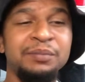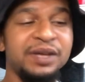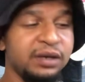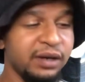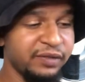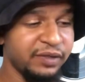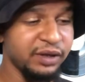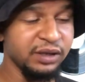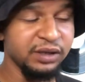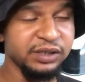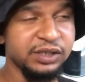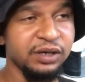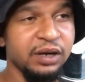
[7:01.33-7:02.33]
mean, nothing
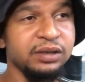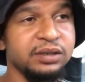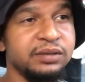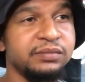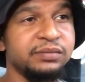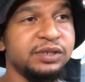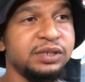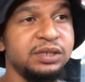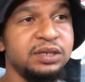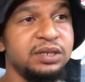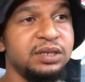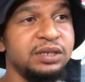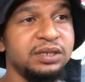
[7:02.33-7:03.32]
against Charlotte.
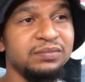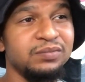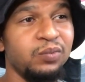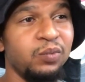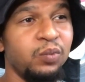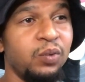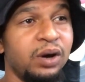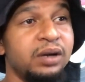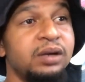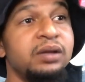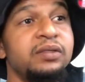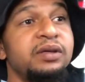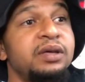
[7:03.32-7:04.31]
She's one
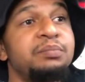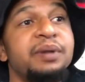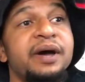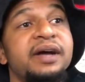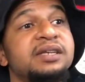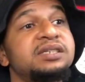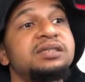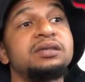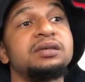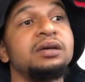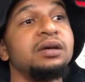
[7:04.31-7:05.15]
of the best.